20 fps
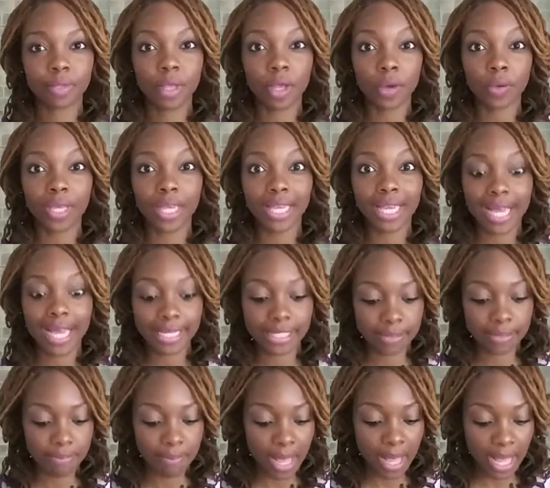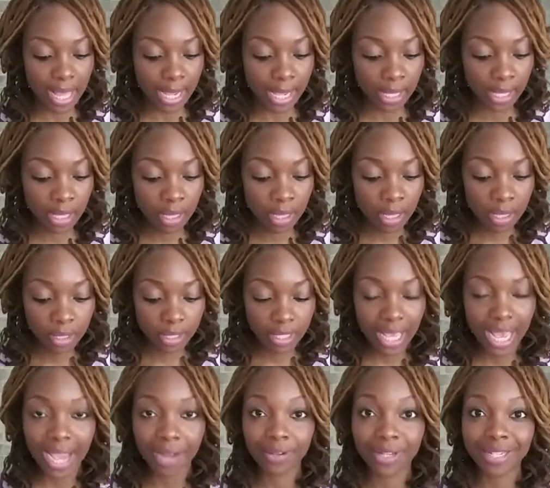Okay, guys, my
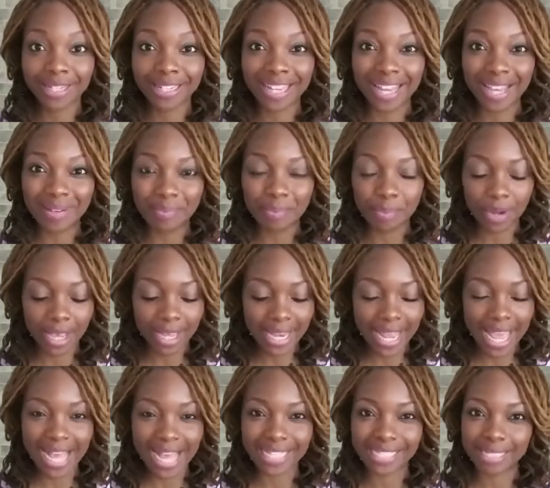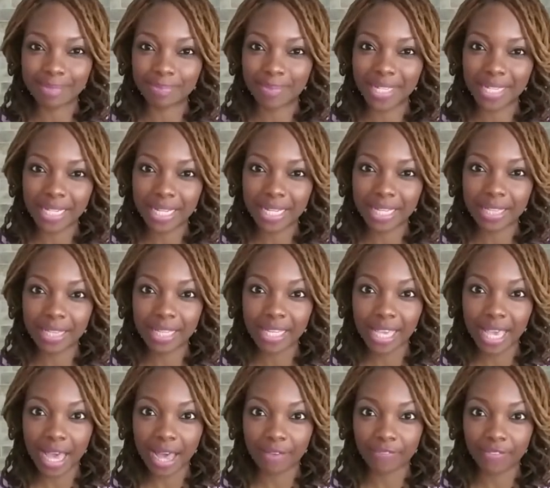carrot nut bread has been in the
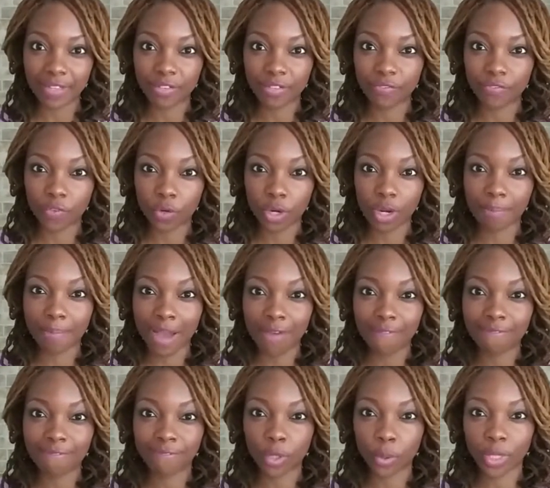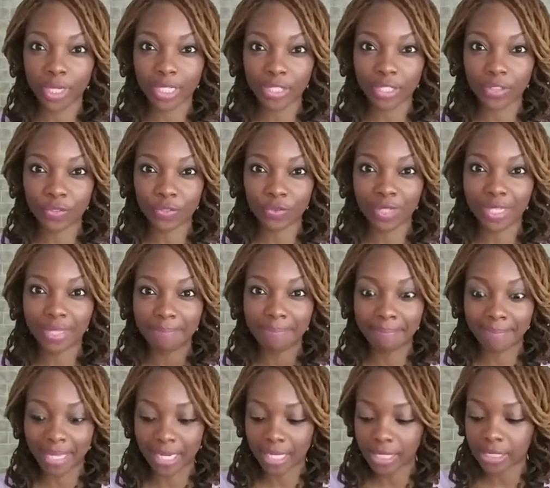oven for about 43
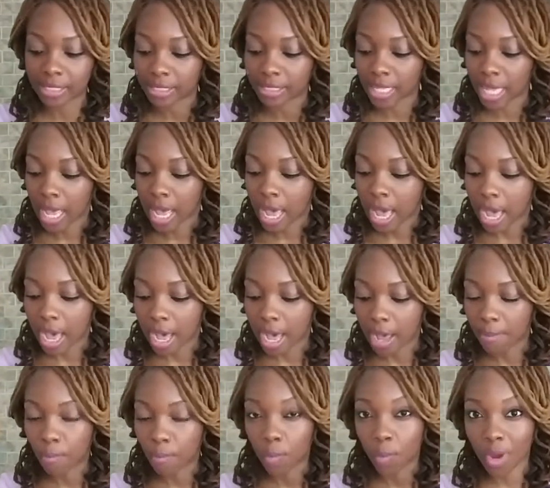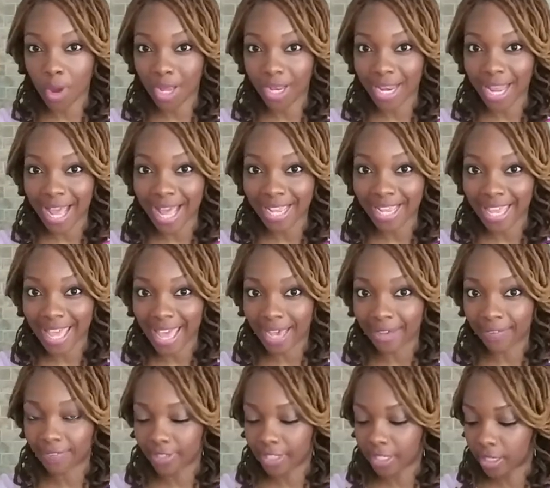minutes. What I
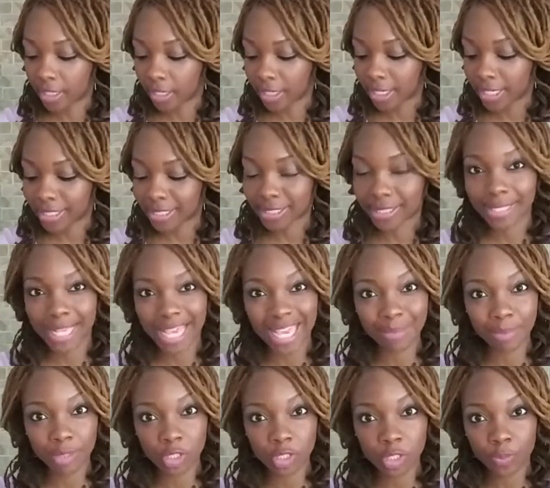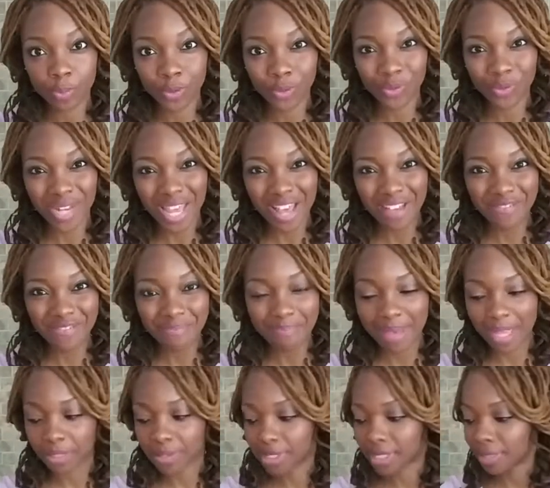have here is a tablespoon of
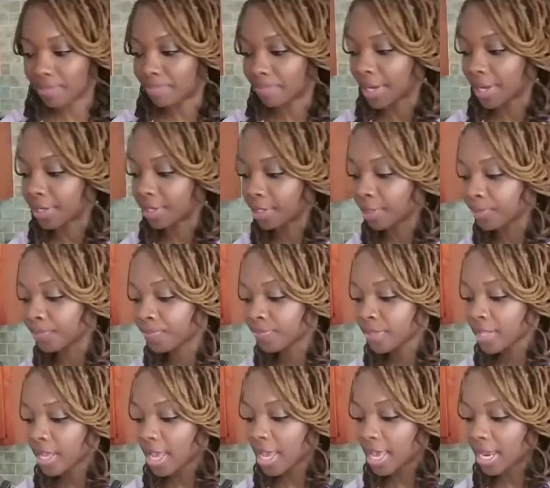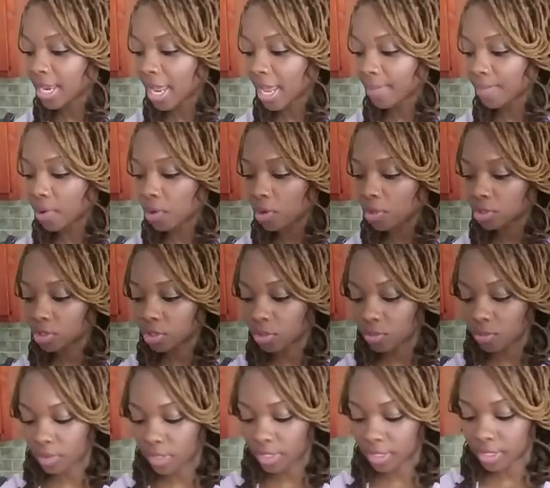melted butter, and I'm also
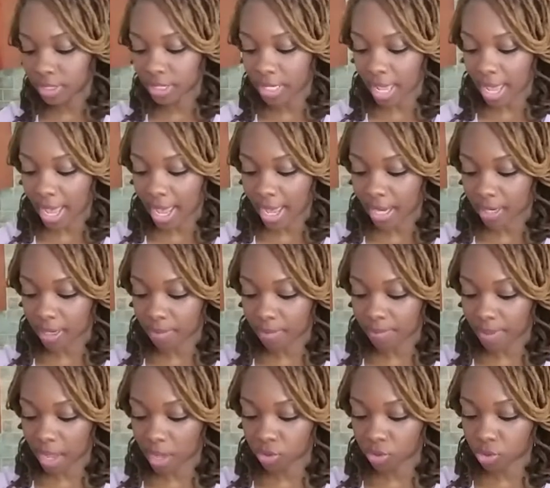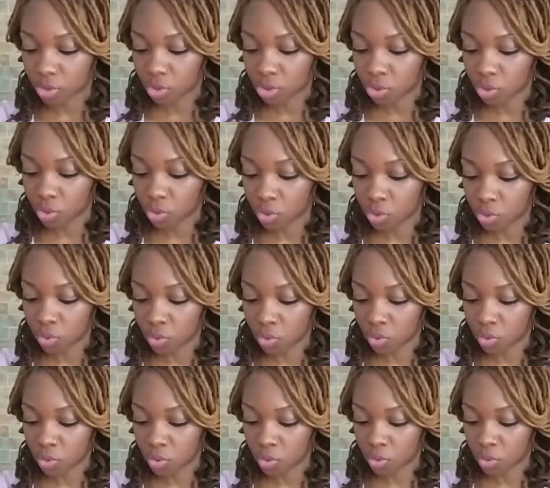going to add about
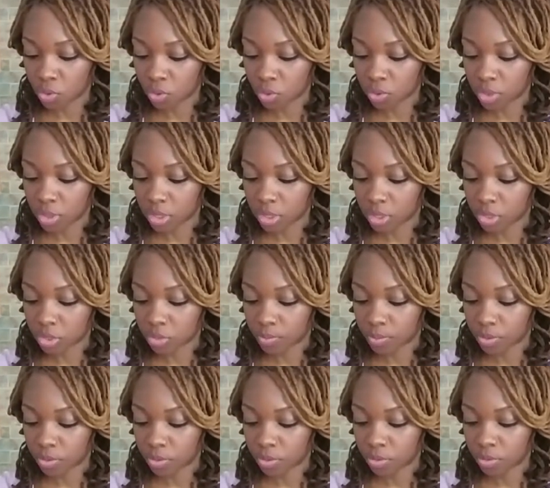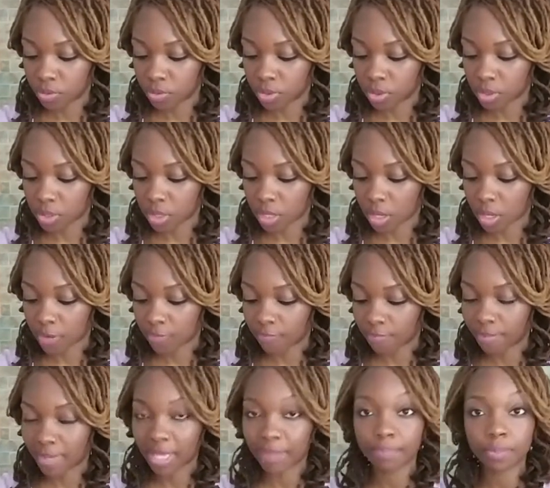2 teaspoons of
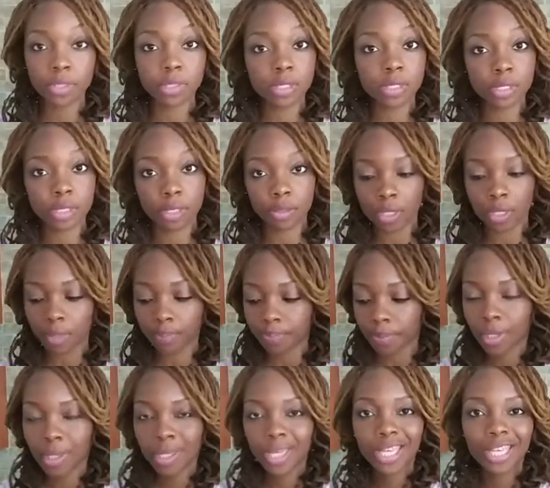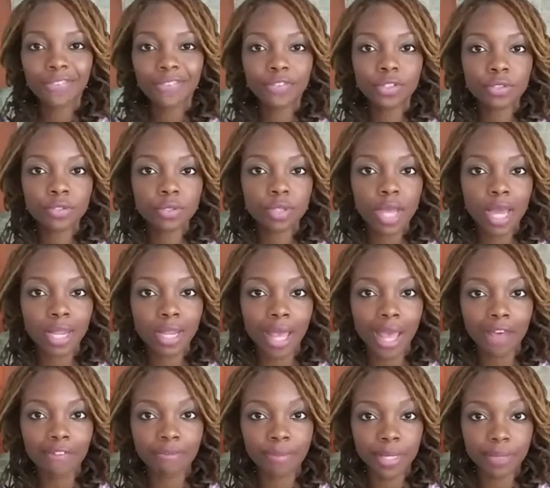maple syrup. If you do not
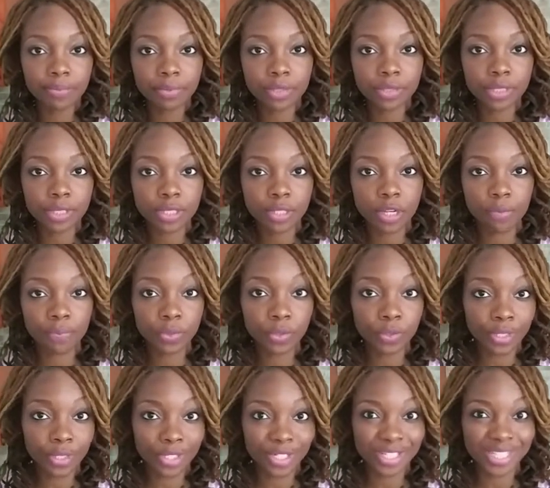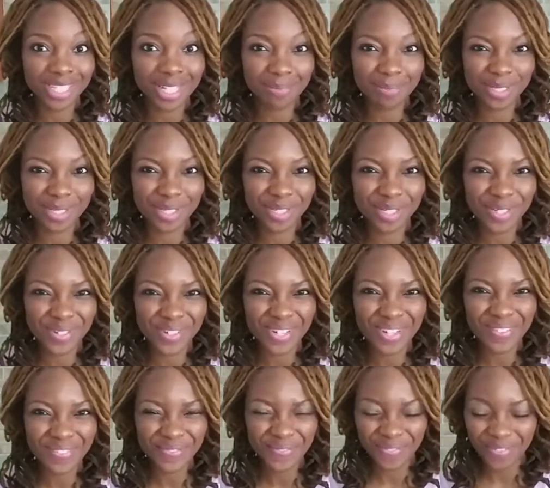have maple syrup, you can substitute
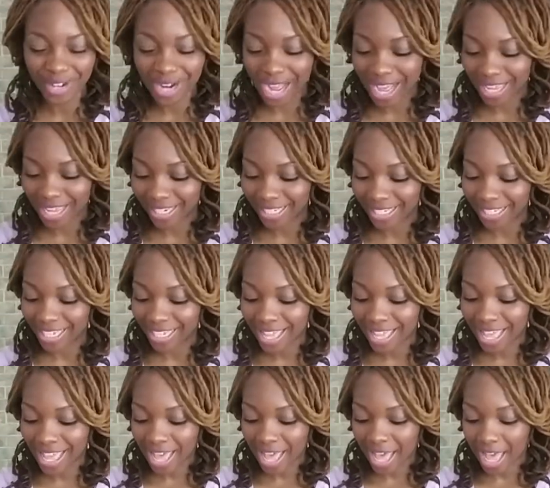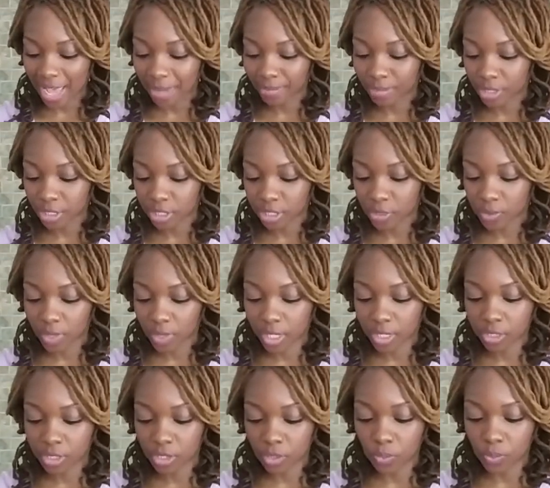it for honey. I'm just
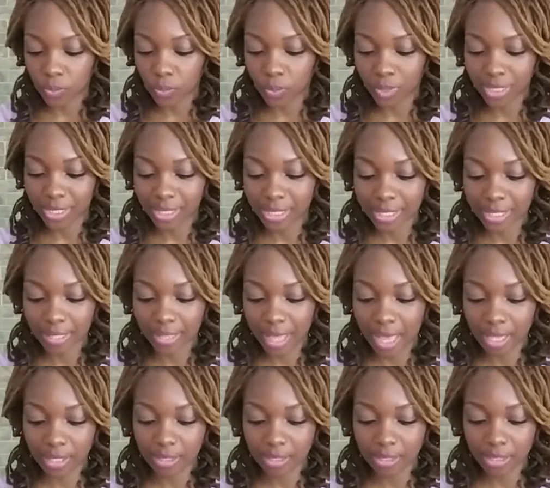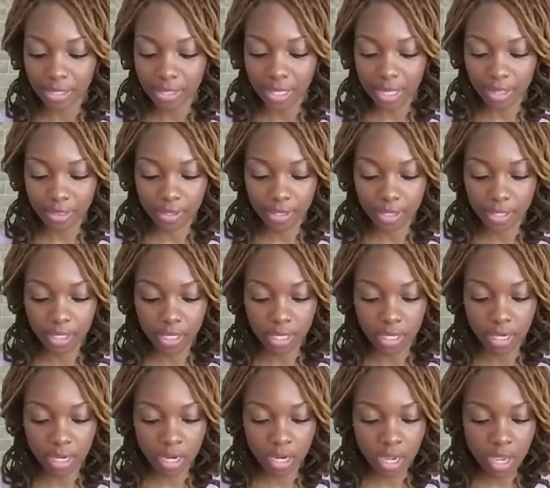going to whisk that together
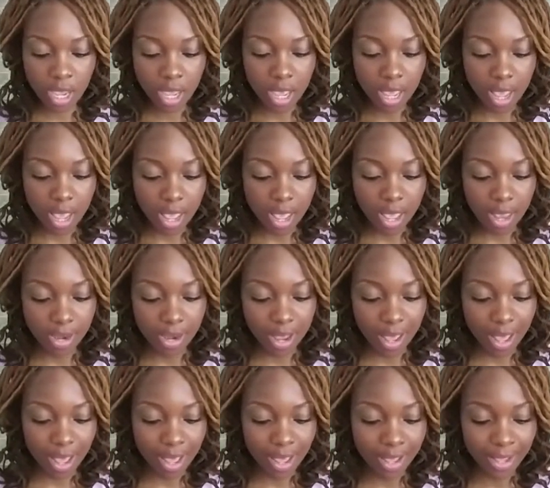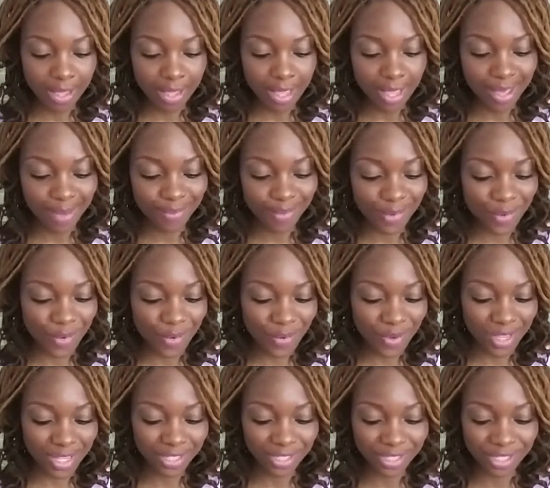here, and I am
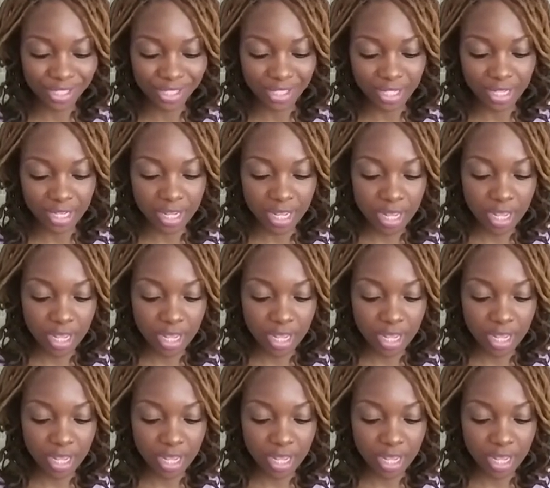going to